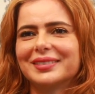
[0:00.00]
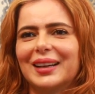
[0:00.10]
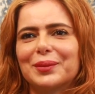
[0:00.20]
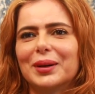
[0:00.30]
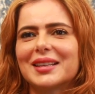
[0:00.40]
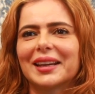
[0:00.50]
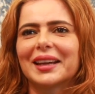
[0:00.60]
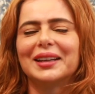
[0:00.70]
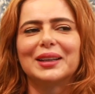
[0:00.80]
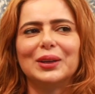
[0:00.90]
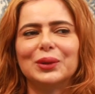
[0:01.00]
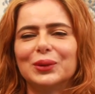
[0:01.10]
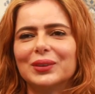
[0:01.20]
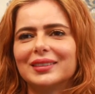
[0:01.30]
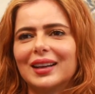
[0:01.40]
That much I can tell you,
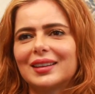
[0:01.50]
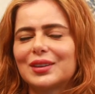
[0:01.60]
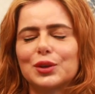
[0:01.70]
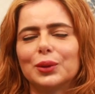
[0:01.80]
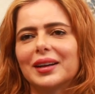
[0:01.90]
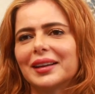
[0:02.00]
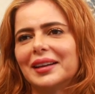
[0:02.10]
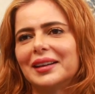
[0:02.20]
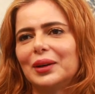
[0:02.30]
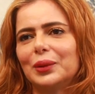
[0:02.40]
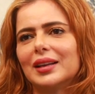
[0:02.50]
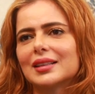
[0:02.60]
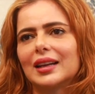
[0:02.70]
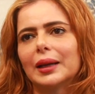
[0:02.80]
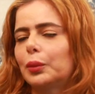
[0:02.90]
that sure I can tell you, he
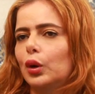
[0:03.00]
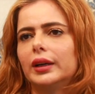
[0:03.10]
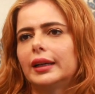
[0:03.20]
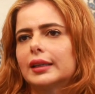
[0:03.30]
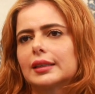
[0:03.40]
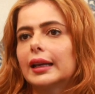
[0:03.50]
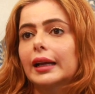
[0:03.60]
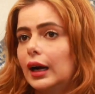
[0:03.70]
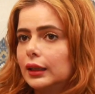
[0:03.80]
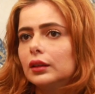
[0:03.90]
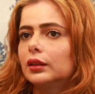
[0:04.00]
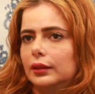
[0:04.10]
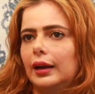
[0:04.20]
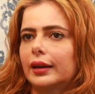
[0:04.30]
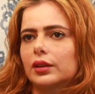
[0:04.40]
doesn't like politics. Like other
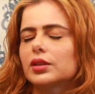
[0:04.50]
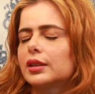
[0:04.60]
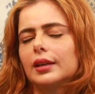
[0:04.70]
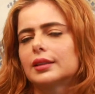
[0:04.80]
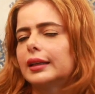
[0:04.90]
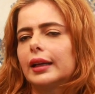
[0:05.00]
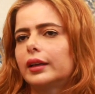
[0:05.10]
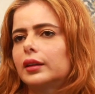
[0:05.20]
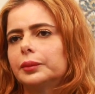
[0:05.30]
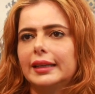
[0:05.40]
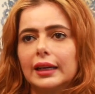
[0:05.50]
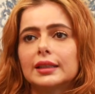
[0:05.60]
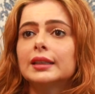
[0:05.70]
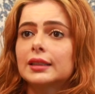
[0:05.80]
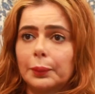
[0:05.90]
actors, he doesn't like. He
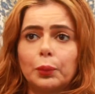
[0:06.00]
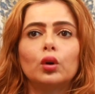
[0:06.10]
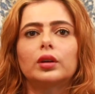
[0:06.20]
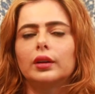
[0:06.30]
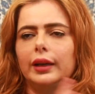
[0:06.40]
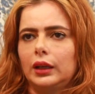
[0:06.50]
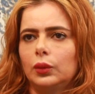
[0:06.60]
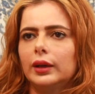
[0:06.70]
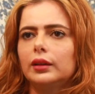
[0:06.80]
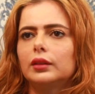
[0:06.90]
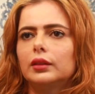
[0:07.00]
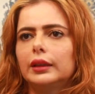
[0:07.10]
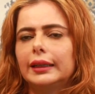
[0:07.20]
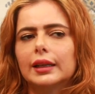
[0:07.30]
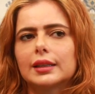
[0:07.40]
doesn't support anyone,
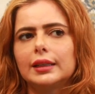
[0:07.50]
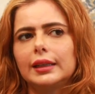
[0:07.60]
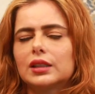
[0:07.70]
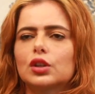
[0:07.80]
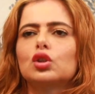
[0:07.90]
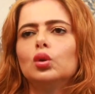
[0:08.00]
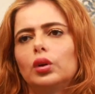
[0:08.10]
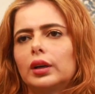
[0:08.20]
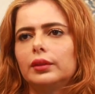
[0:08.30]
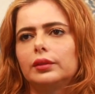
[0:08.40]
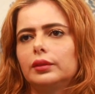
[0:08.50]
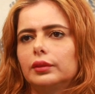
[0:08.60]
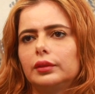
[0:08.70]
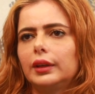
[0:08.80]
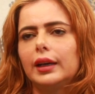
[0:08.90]
he doesn't, he's just neutral.
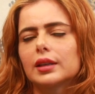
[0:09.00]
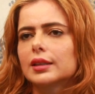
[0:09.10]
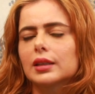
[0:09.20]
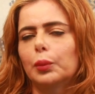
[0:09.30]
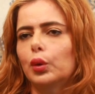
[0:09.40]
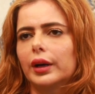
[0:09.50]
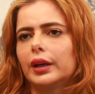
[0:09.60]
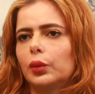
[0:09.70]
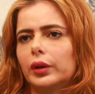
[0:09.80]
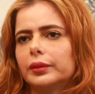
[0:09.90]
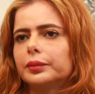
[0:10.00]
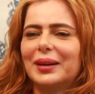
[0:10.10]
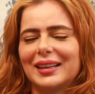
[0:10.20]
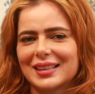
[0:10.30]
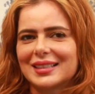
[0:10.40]
He doesn't support anyone.
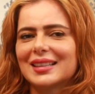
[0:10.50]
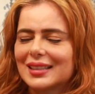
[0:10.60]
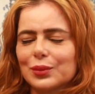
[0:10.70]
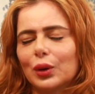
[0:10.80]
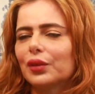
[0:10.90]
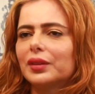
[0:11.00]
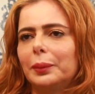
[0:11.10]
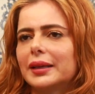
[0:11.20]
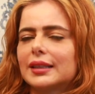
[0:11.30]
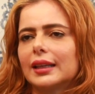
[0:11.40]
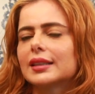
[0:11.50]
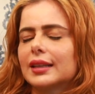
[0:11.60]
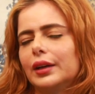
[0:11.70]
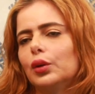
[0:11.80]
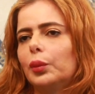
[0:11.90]
But yes, this is one of the best things
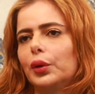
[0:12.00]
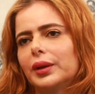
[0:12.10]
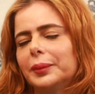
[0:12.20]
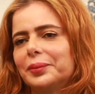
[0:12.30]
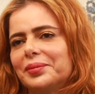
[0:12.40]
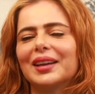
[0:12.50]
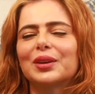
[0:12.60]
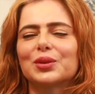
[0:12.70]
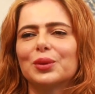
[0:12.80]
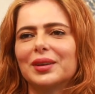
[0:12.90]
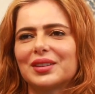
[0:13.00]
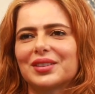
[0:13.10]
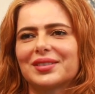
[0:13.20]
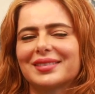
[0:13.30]
I know about him. Thank you so much.